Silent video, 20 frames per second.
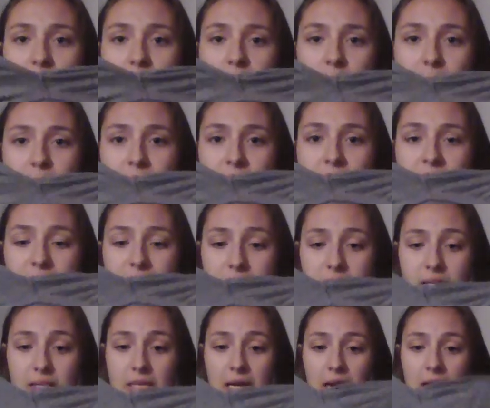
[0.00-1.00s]
cups is
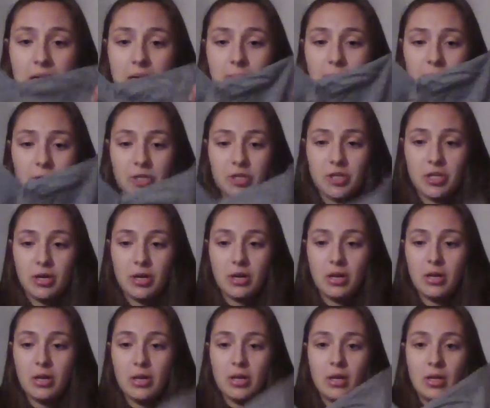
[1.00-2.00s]
a tiny bit sheer.
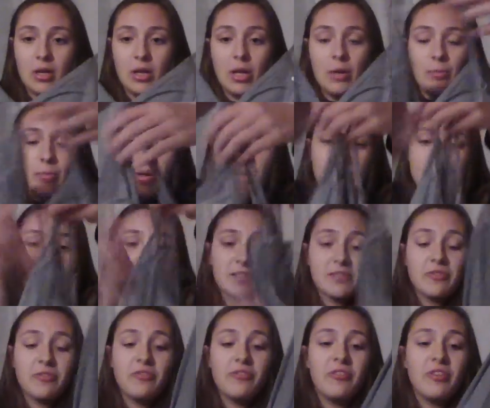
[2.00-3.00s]
But it's this
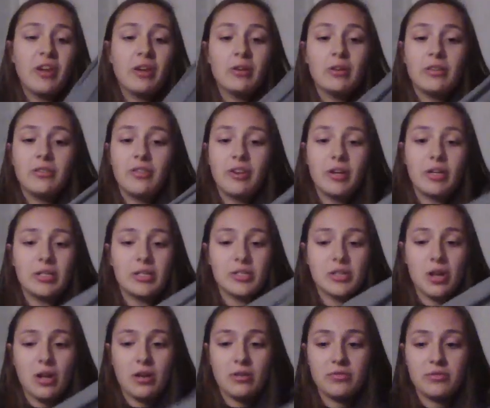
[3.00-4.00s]
very, very
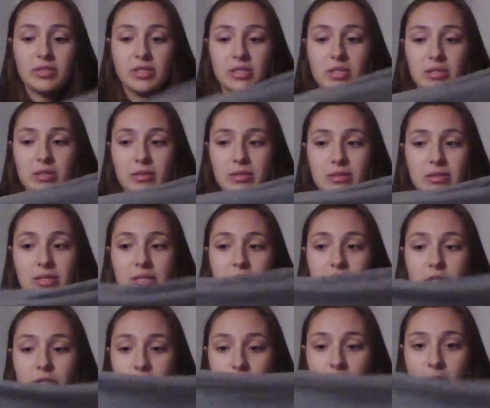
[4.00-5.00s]
soft
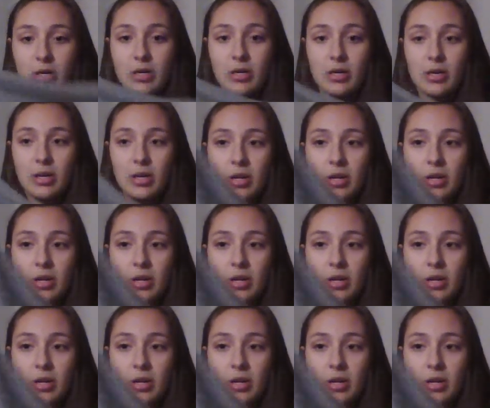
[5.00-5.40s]
t-shirt.